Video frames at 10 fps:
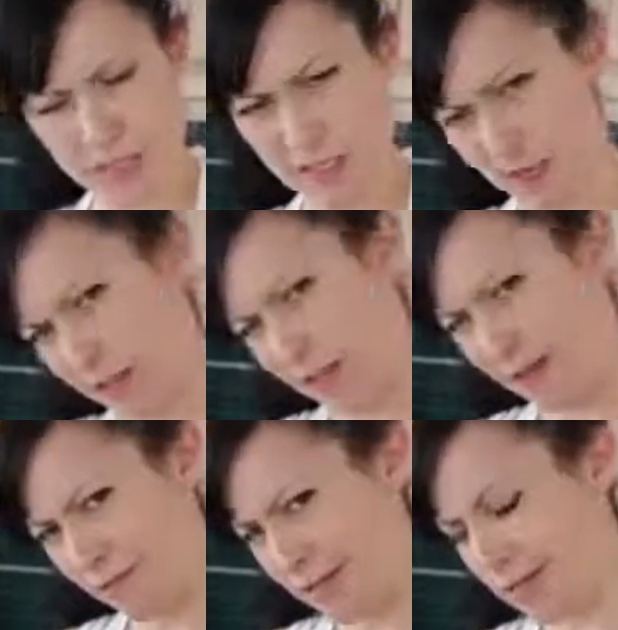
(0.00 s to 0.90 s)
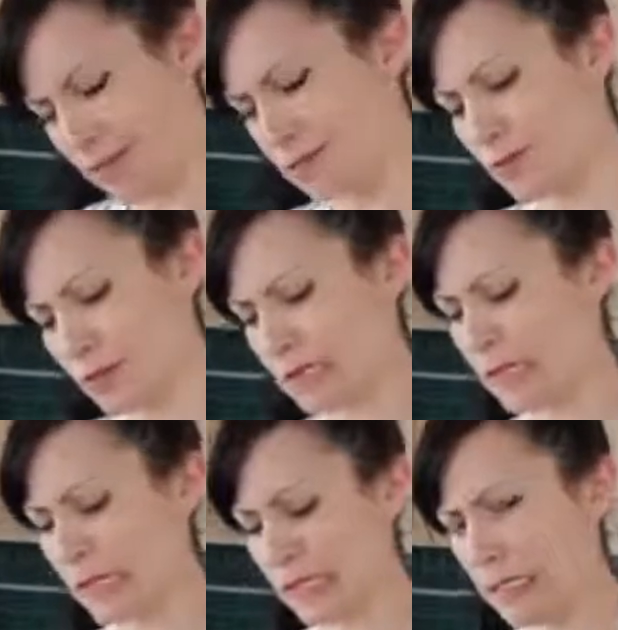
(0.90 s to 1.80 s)
Did I say already that you could
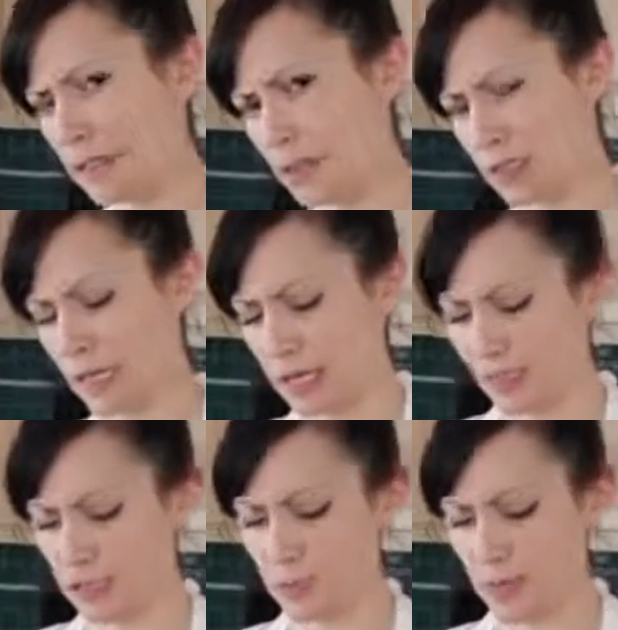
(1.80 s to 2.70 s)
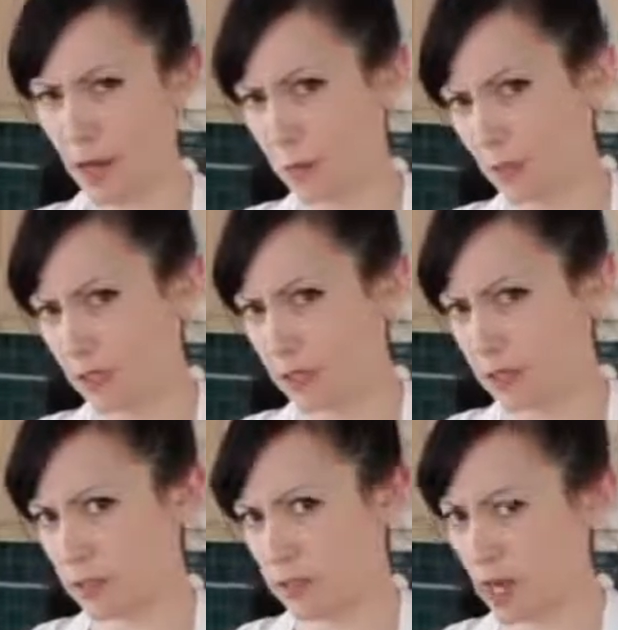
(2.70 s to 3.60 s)
eat it just like this without putting it into
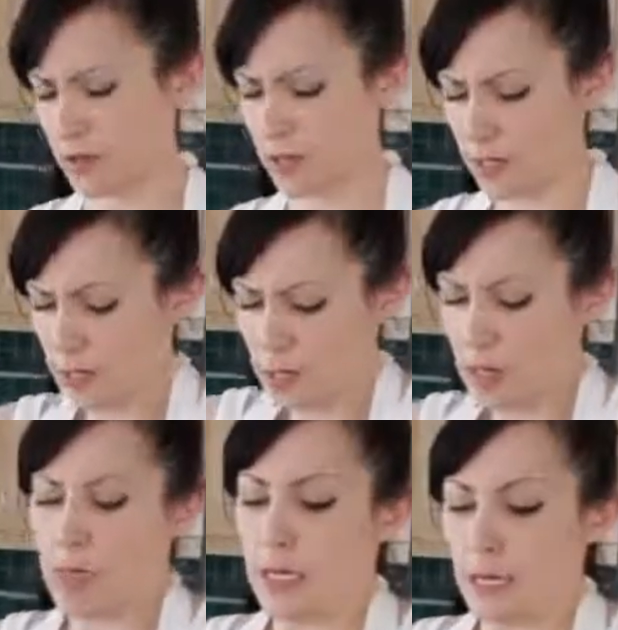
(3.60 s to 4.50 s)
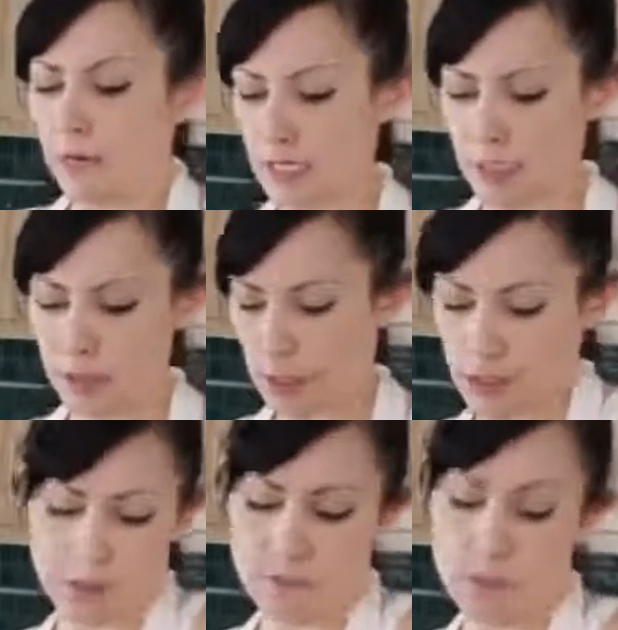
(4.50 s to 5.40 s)
the dehydrator? If I didn't,
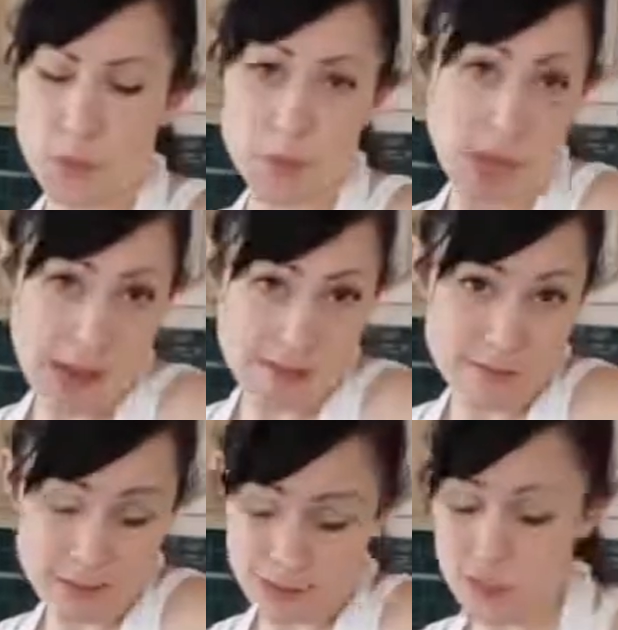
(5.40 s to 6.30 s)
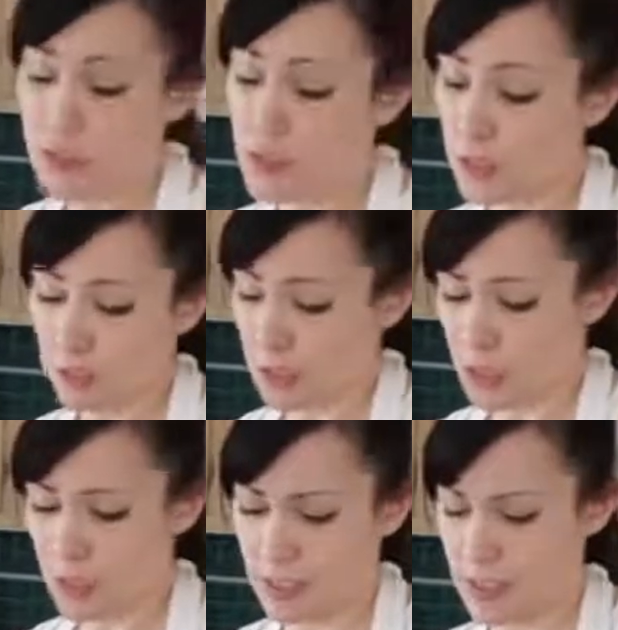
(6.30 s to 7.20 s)
you can. It's
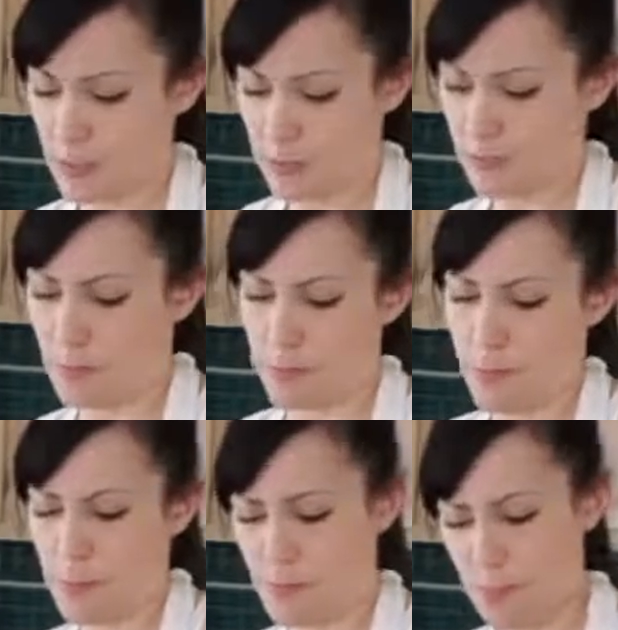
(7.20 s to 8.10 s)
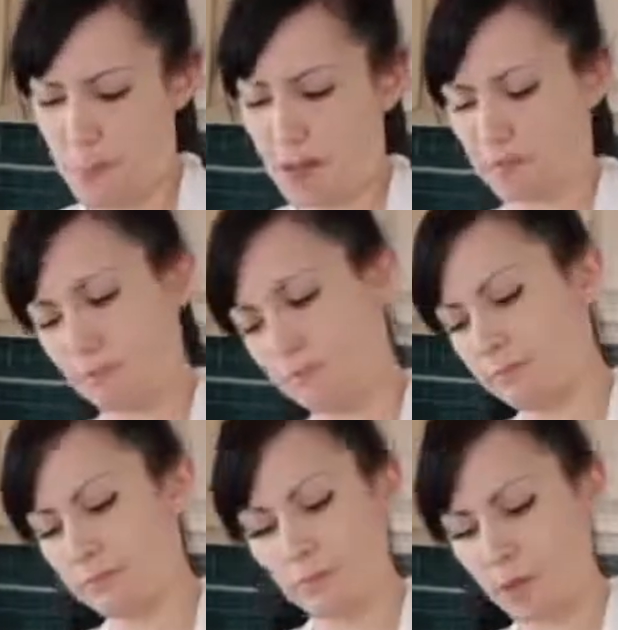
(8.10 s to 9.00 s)
delicious. But
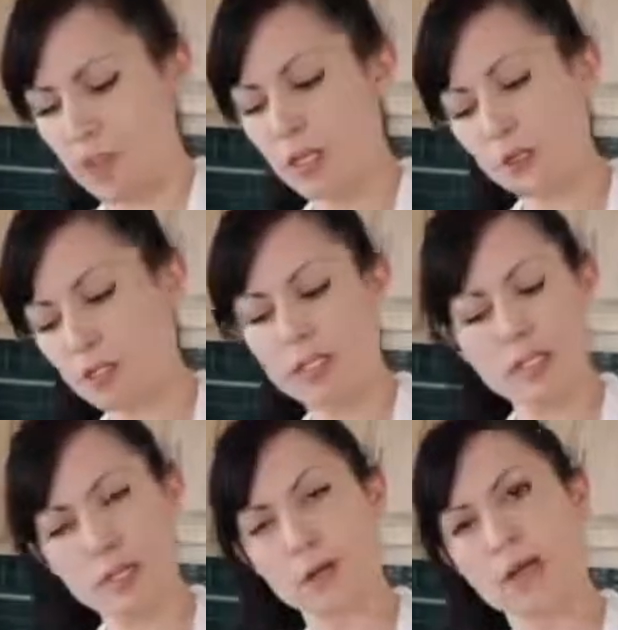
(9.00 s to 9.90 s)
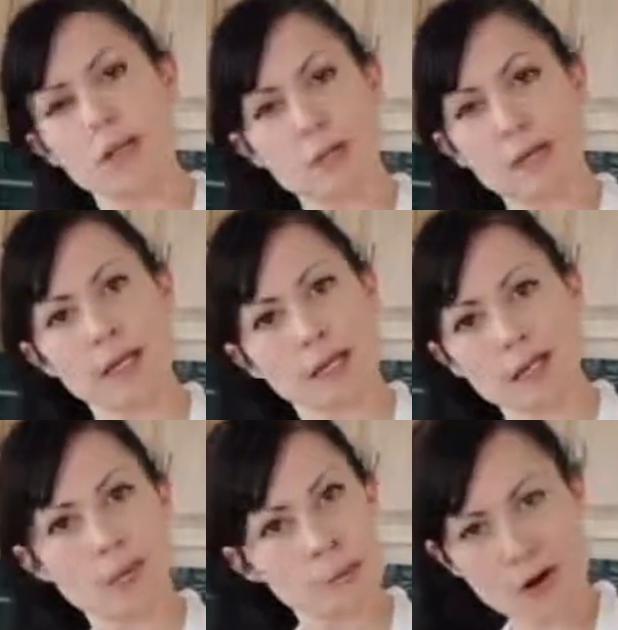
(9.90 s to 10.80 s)
we're gonna use the Sedona to make it a
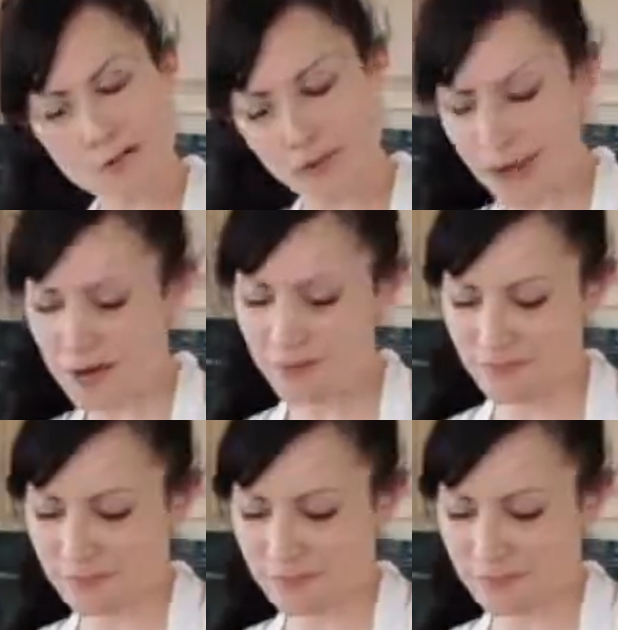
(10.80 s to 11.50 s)
little more fun.